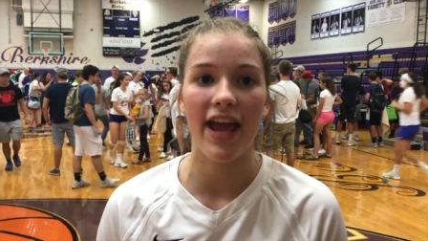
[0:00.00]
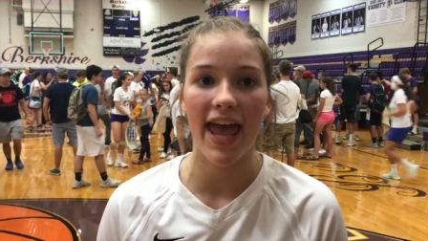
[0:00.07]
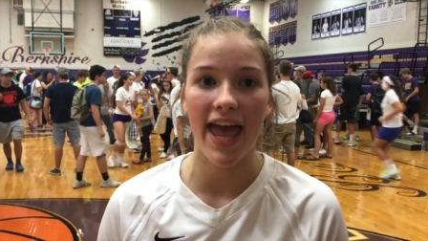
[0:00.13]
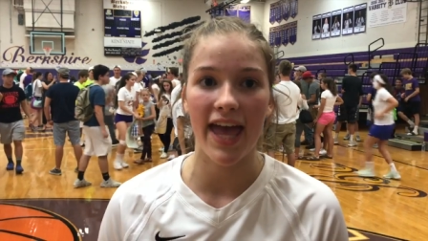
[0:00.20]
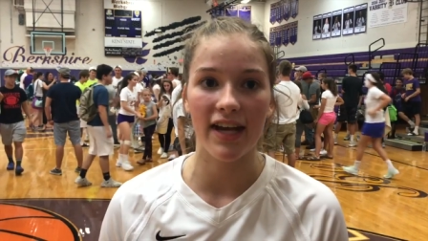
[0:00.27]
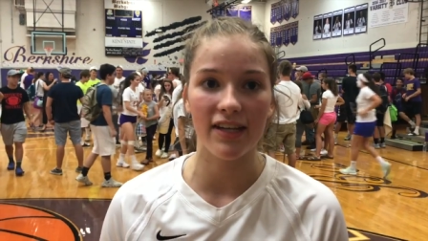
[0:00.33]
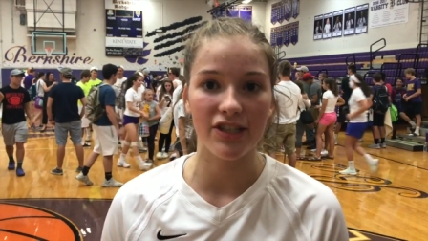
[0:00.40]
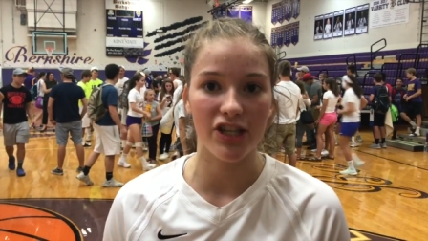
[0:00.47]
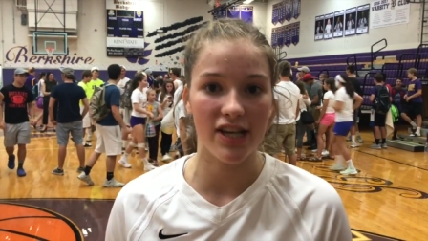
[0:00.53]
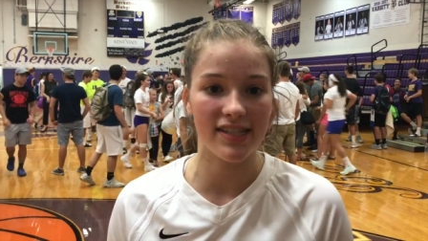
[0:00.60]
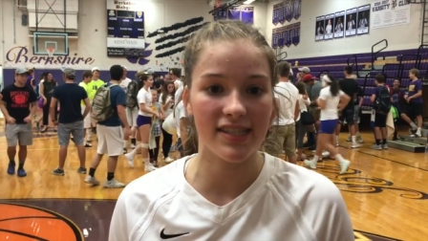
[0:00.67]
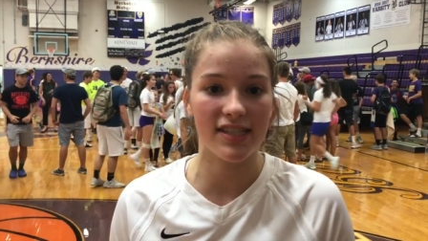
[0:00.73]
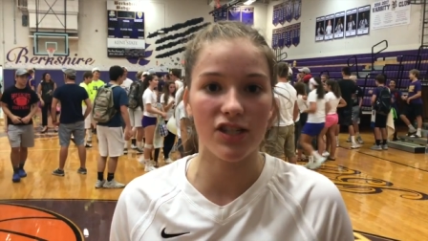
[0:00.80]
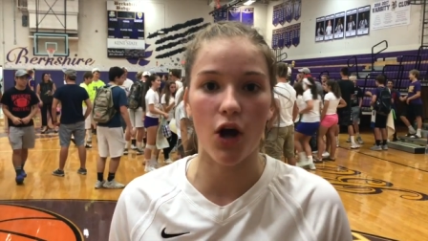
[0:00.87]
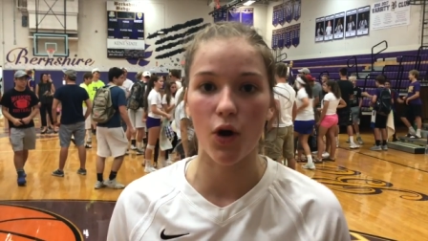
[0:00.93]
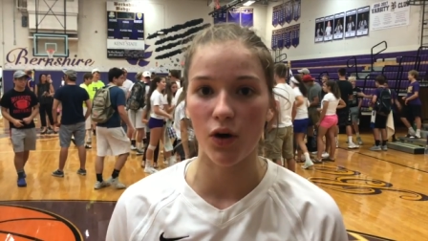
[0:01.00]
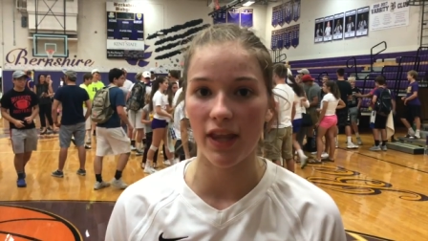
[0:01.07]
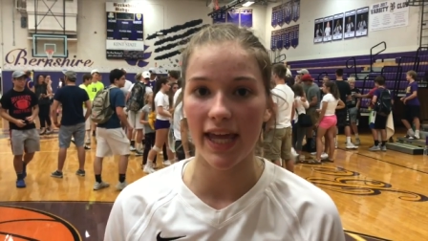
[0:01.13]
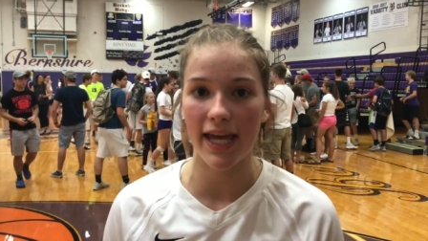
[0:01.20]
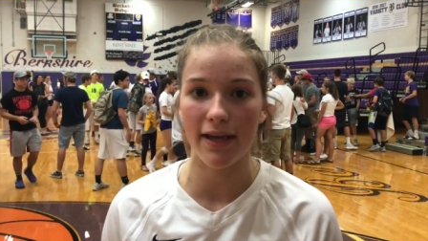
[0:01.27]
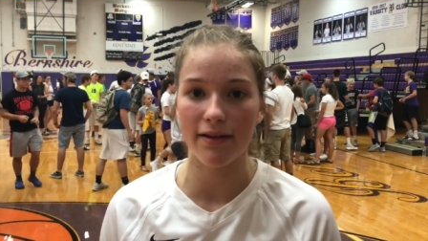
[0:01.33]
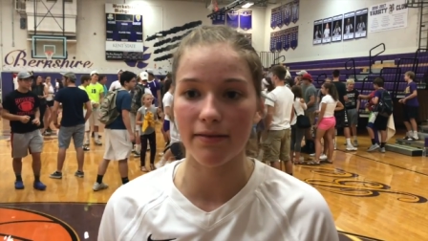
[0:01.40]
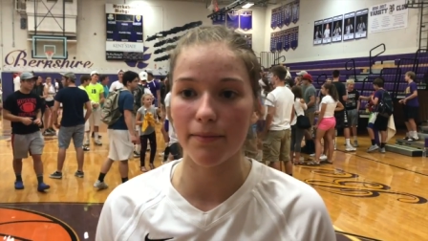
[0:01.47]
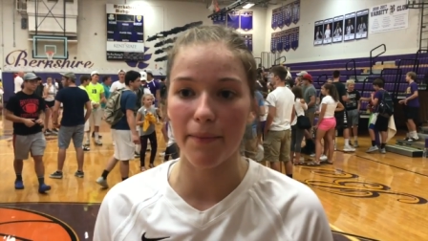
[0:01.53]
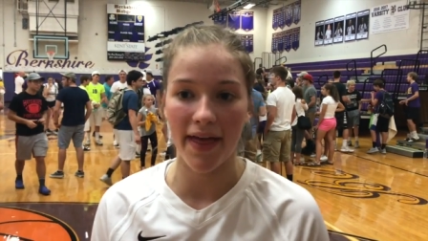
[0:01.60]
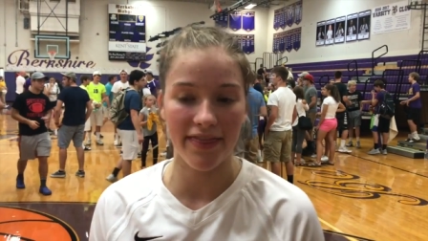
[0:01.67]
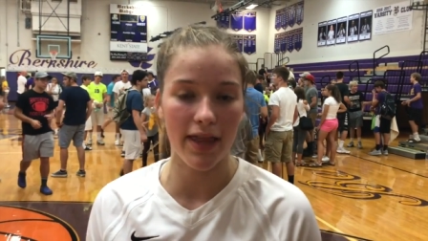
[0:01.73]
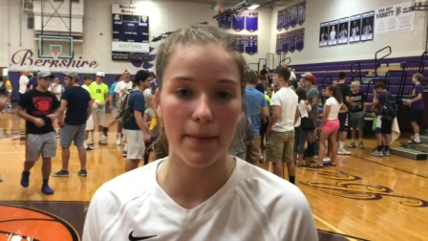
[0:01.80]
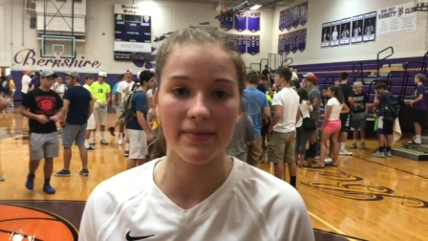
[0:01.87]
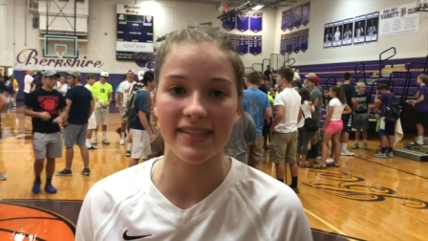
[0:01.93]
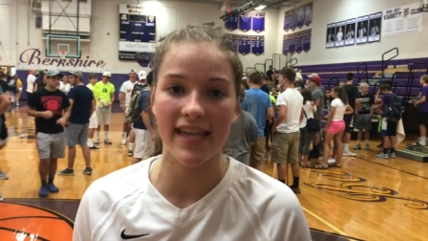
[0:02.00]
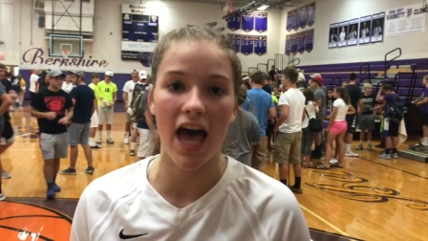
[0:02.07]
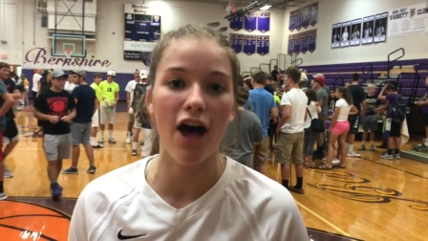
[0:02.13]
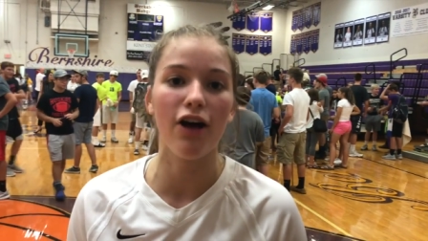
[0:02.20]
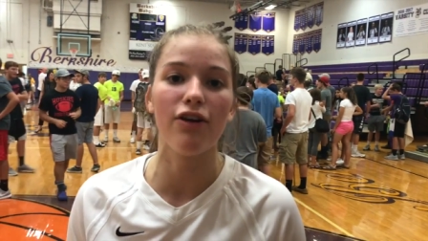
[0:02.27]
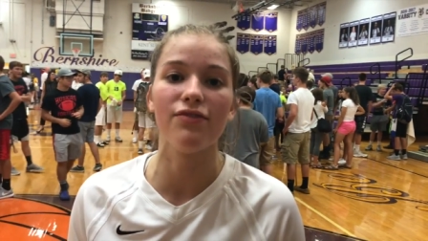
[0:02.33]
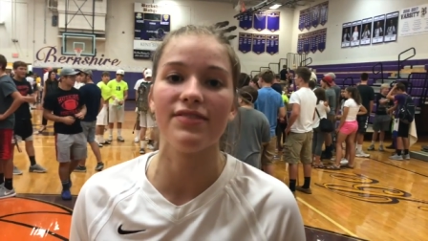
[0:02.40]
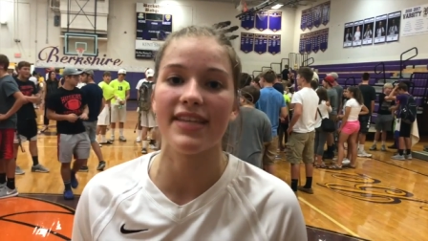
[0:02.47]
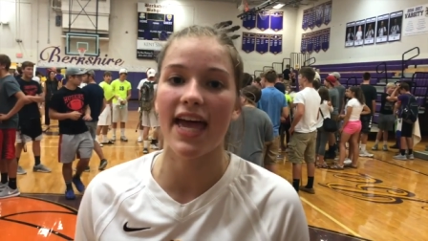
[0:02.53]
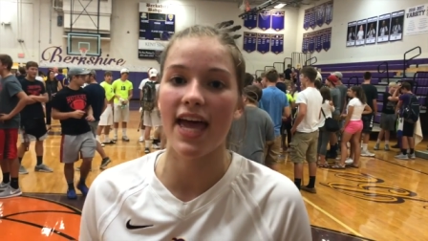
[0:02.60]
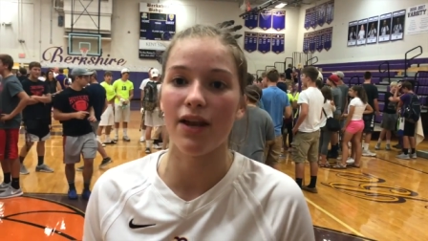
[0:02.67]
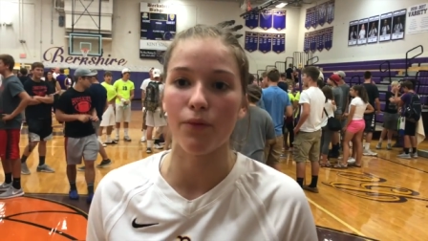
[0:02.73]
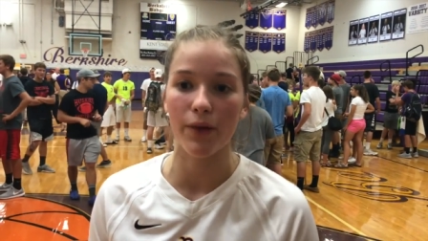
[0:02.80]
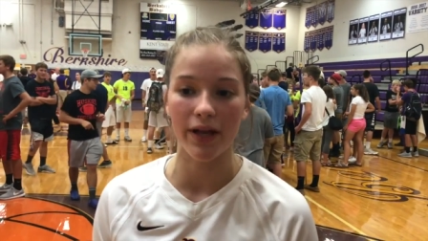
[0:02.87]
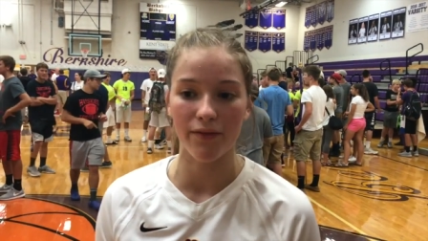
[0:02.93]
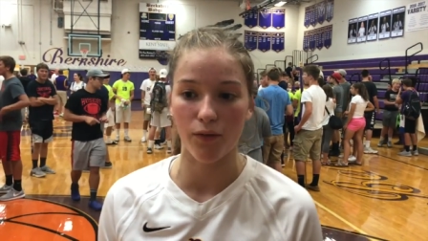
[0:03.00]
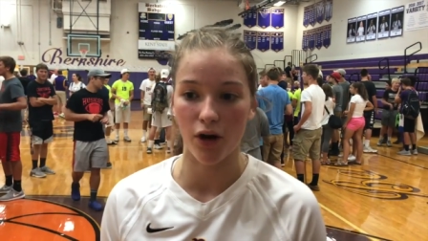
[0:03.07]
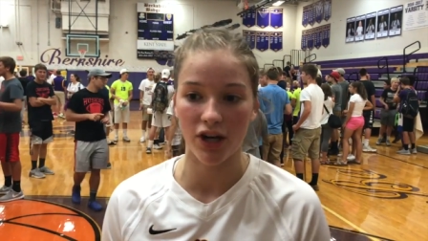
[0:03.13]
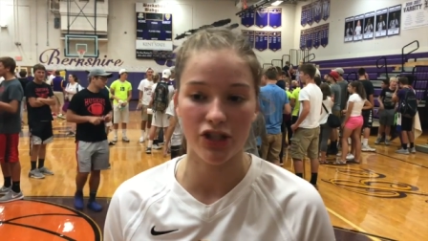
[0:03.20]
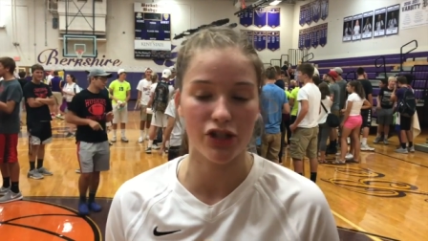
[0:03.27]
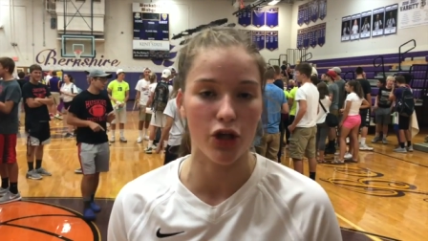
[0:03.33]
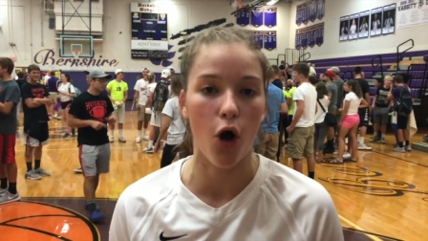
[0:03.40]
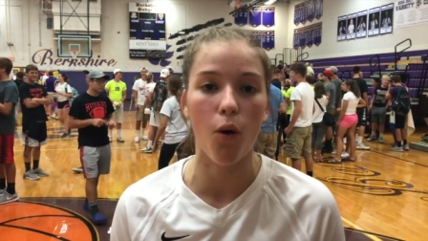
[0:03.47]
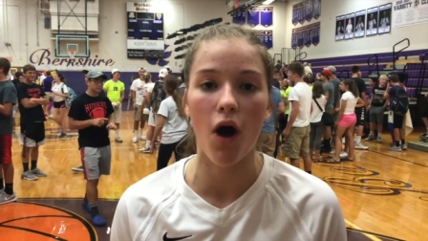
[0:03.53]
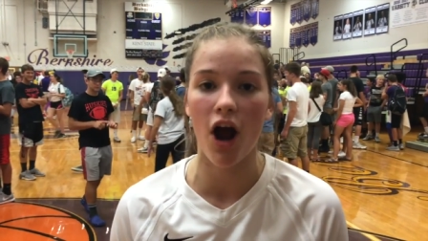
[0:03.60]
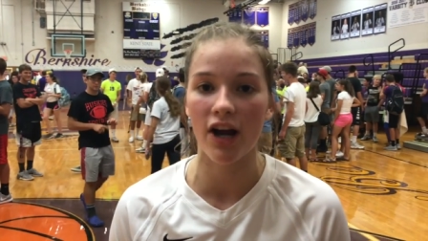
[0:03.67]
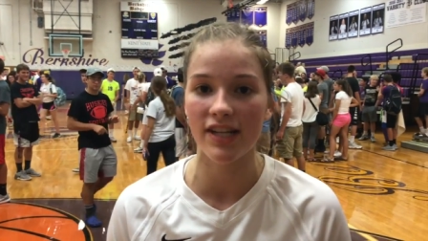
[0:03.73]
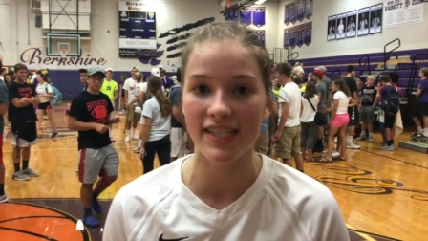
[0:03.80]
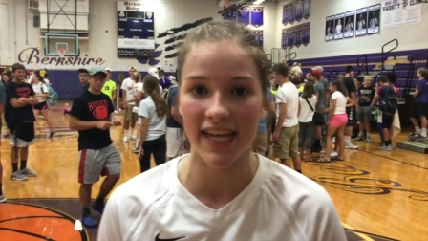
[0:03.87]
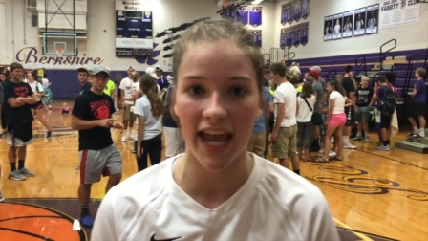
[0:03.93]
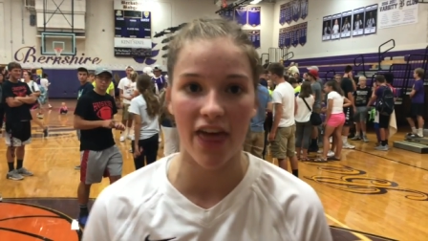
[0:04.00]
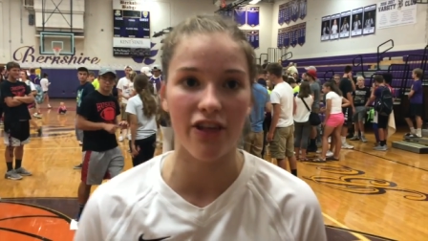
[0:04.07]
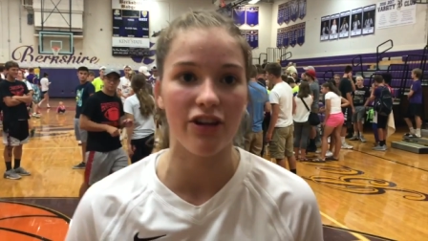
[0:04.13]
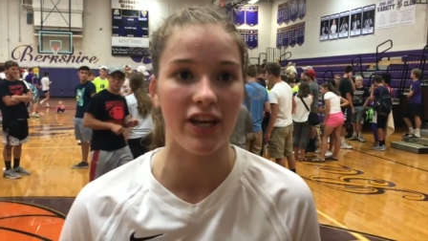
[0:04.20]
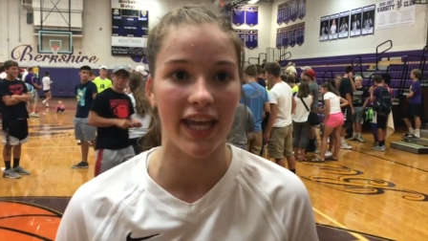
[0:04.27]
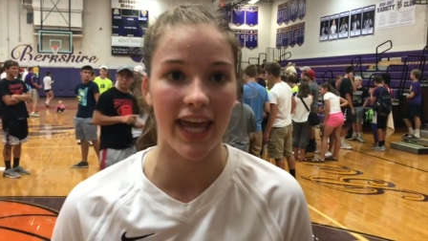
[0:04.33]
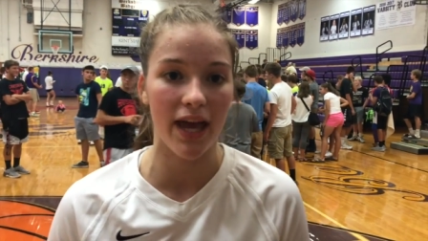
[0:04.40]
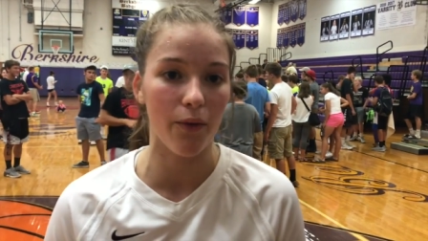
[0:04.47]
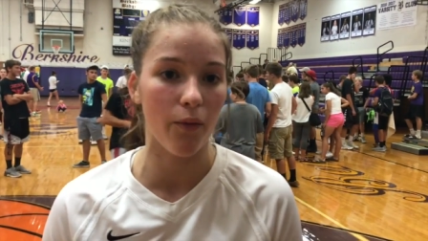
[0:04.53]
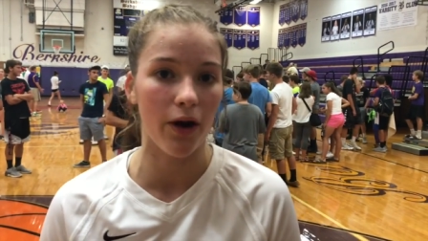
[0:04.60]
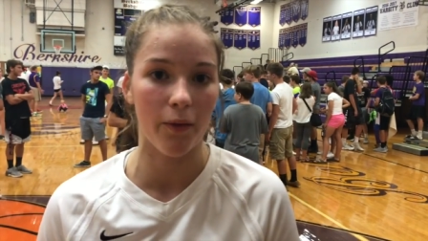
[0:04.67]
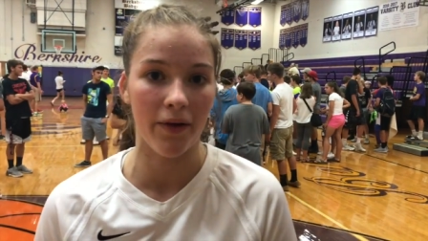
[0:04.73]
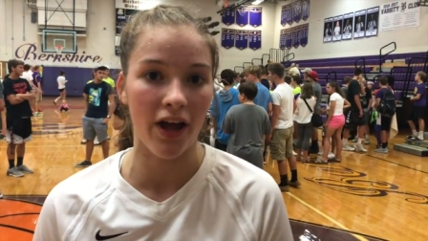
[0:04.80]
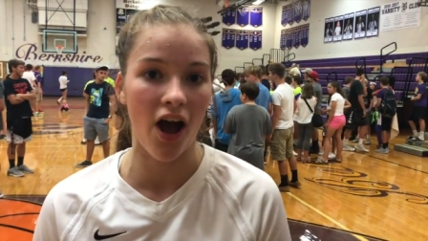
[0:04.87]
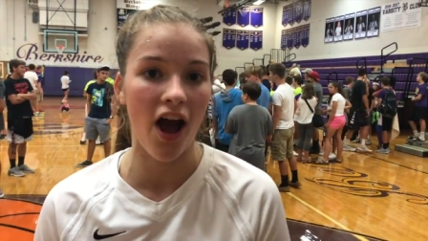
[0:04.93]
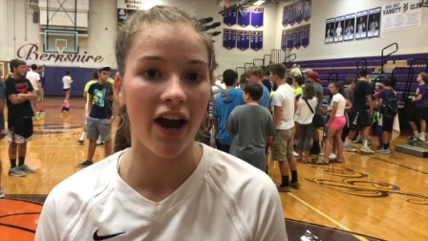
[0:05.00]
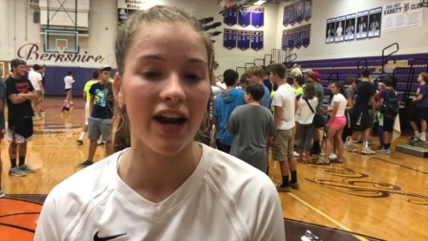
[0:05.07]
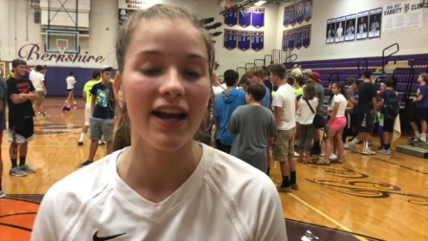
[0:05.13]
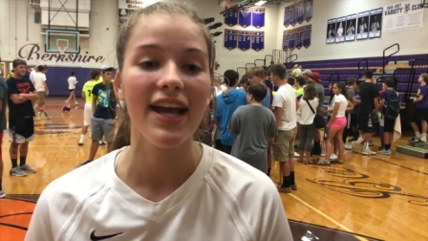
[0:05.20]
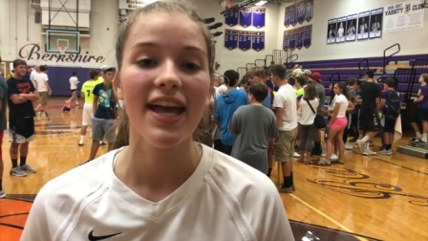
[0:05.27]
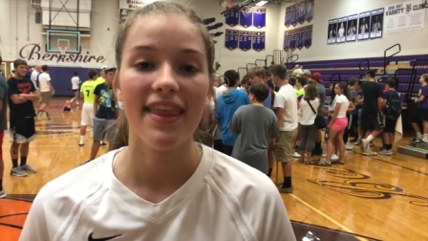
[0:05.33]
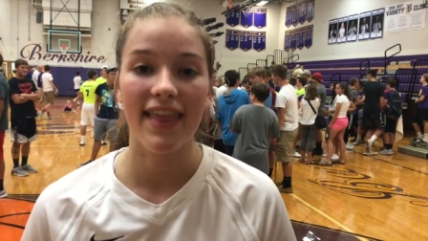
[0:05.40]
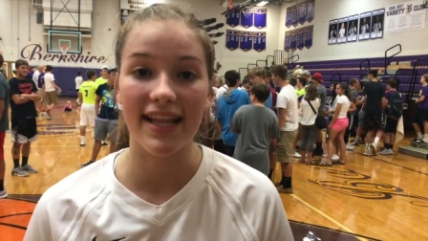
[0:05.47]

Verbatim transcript: and just totally been themselves, and we worked so hard together to get where we are.